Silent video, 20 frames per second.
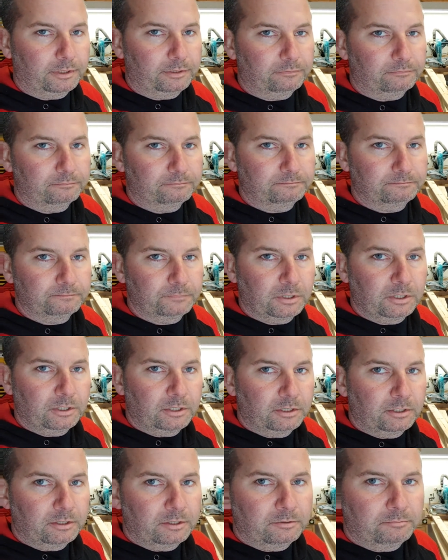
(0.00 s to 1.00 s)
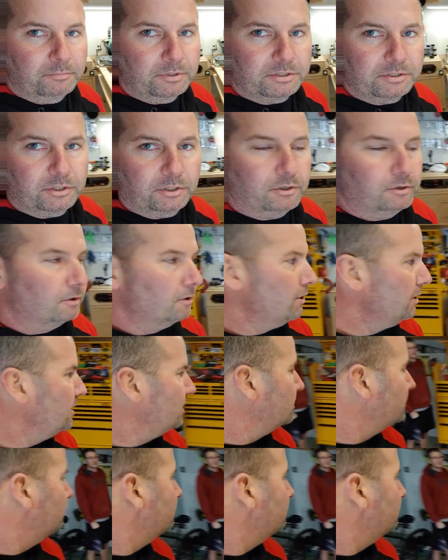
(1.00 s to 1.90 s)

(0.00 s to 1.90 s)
And Mr. Corey is the